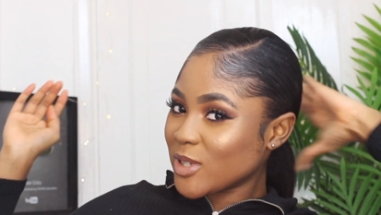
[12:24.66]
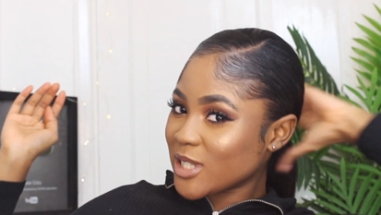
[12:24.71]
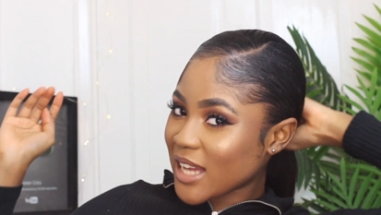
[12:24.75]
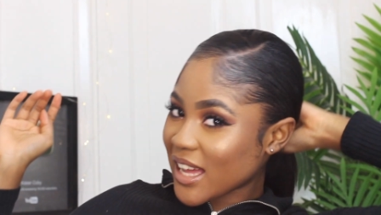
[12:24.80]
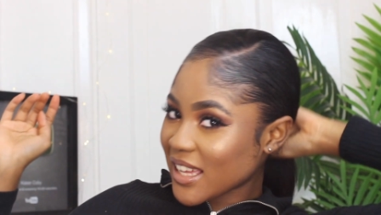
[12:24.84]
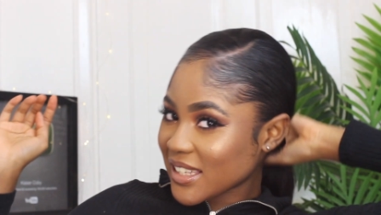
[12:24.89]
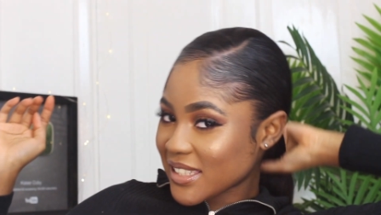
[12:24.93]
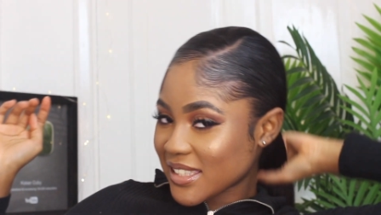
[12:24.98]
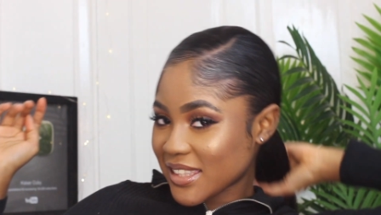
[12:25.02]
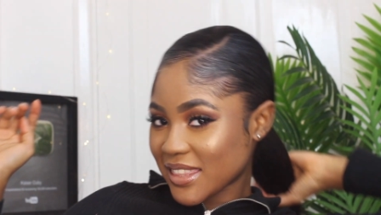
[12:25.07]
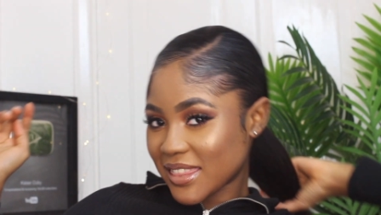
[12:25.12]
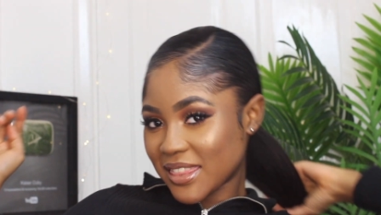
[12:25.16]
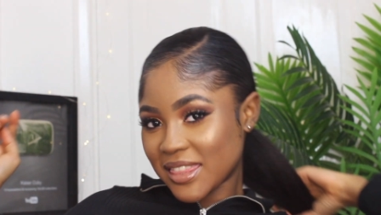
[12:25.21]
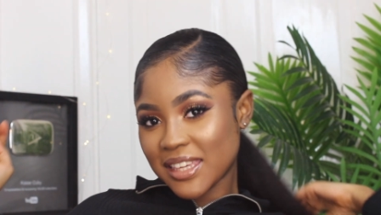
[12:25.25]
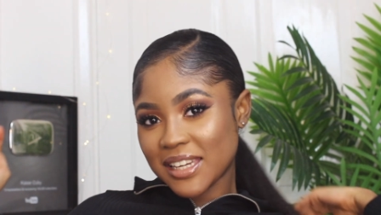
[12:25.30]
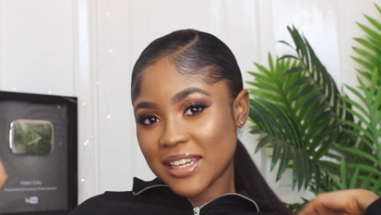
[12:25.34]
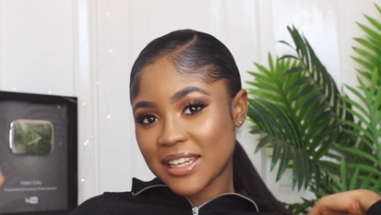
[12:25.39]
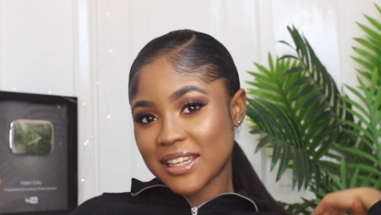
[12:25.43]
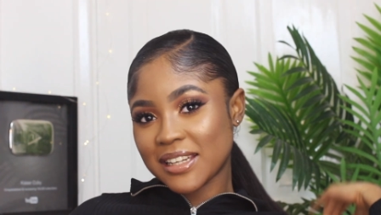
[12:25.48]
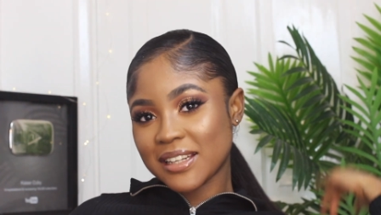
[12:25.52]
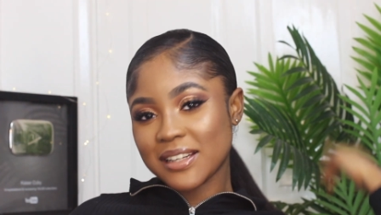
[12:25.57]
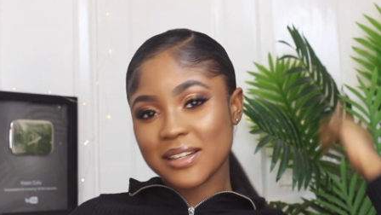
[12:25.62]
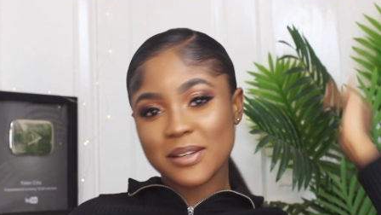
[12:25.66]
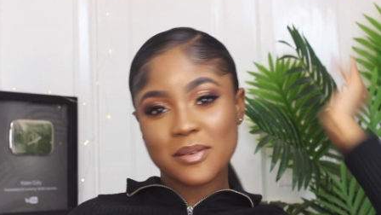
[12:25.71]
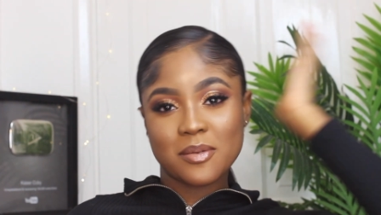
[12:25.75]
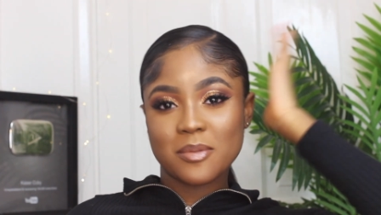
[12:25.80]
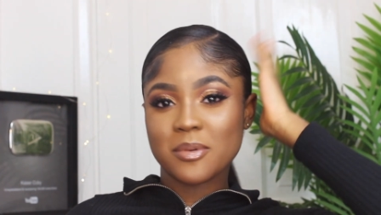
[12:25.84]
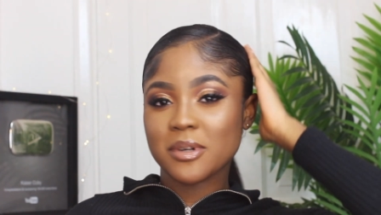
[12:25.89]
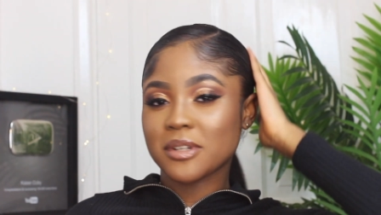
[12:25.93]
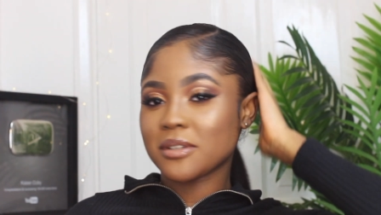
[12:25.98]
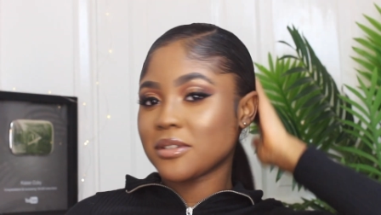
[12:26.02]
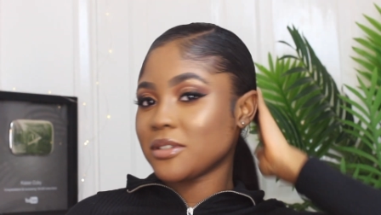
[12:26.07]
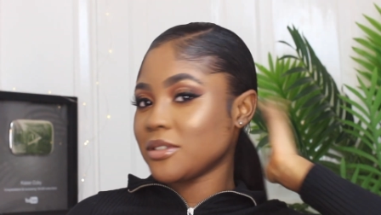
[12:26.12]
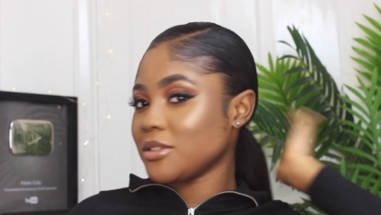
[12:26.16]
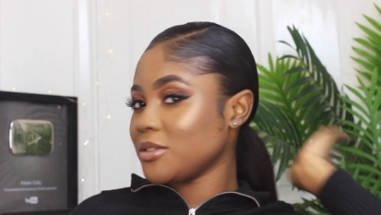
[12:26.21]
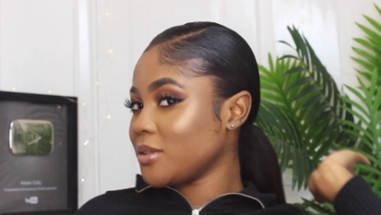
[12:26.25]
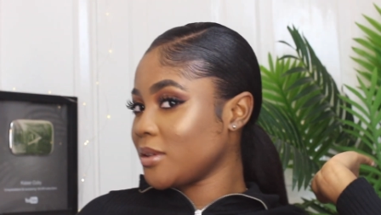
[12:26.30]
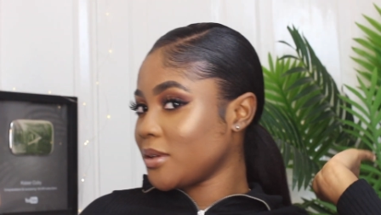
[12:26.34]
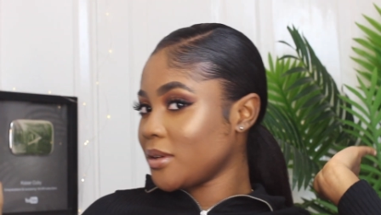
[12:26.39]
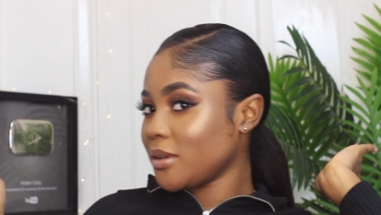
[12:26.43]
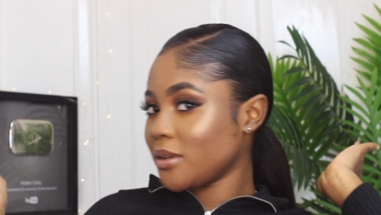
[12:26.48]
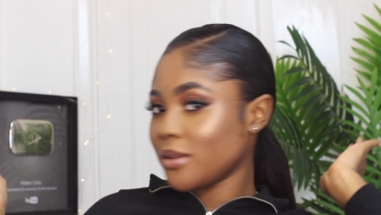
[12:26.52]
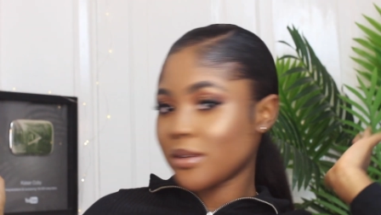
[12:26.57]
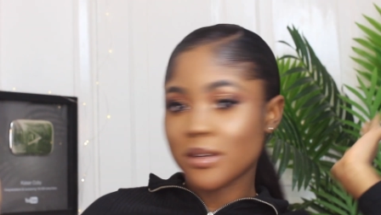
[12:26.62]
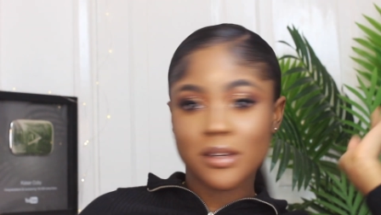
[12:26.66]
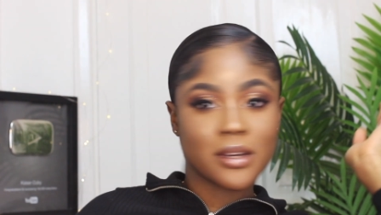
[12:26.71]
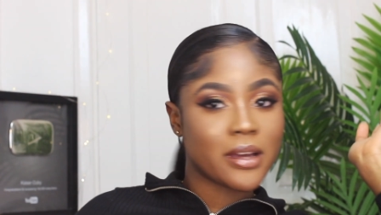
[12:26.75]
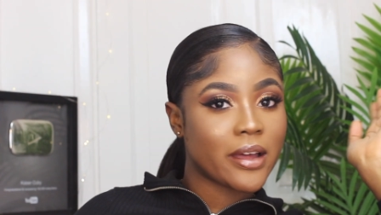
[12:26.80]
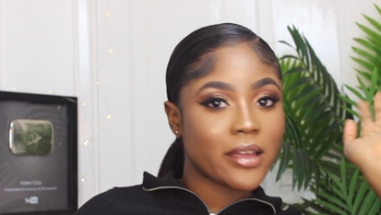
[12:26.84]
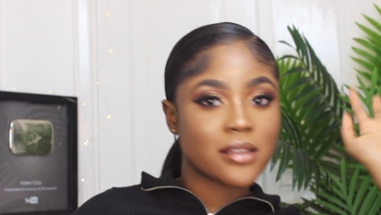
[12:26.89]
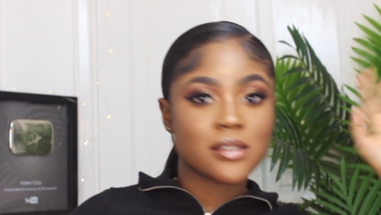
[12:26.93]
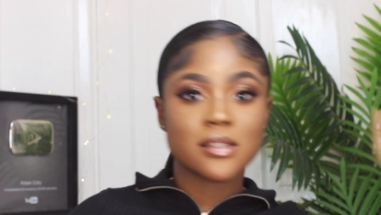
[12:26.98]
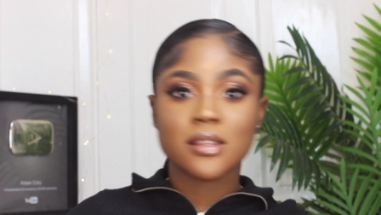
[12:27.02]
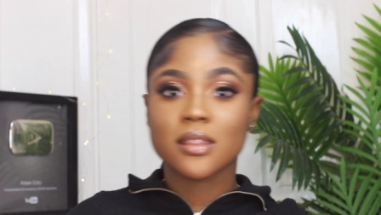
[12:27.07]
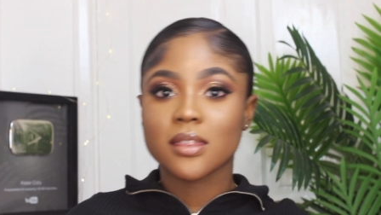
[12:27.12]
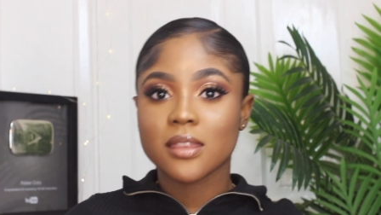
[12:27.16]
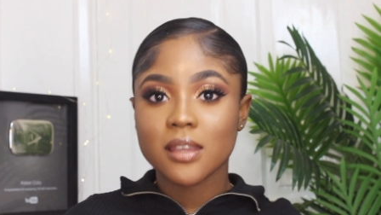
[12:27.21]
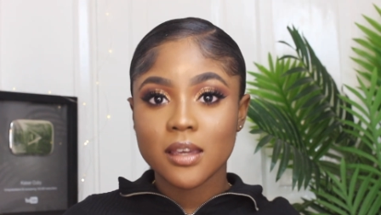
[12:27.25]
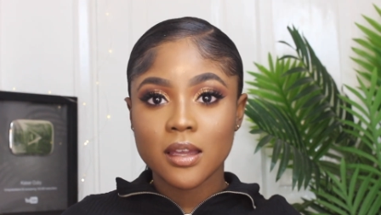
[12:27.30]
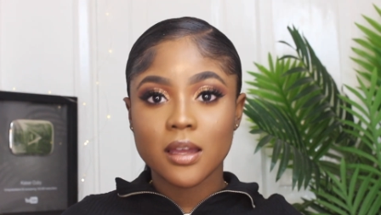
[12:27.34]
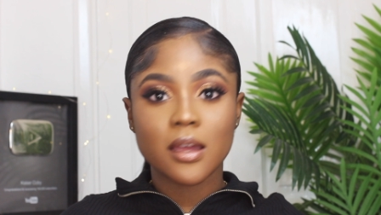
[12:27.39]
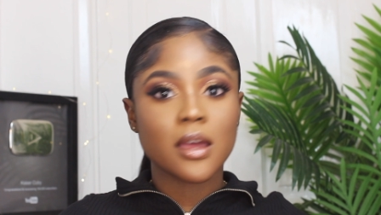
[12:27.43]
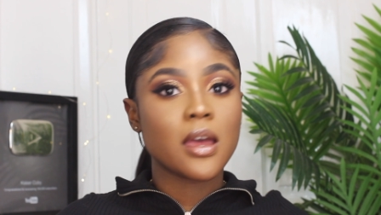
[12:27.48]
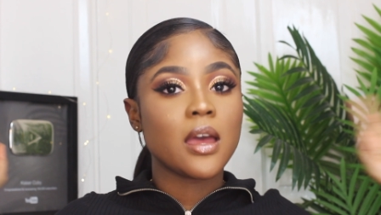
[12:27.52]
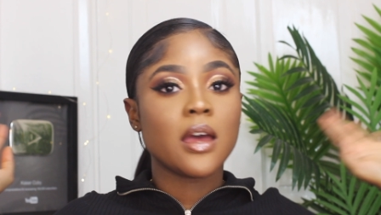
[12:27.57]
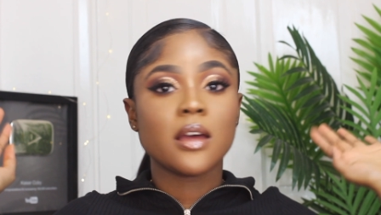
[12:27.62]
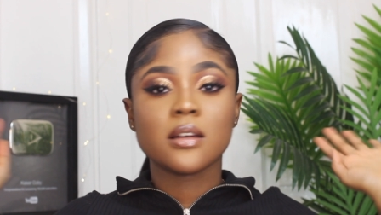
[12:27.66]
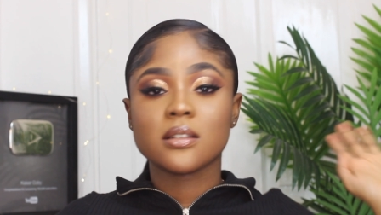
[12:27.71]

what do you guys think? What do you guys think?